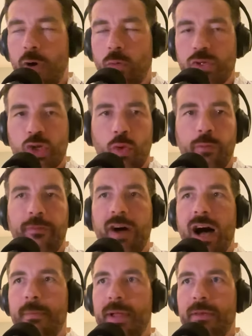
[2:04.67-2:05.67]
of old school
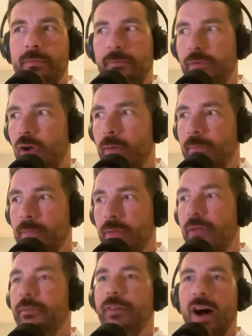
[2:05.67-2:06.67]
farming from
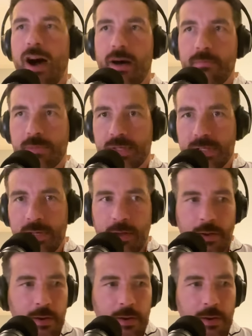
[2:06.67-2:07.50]
the farms,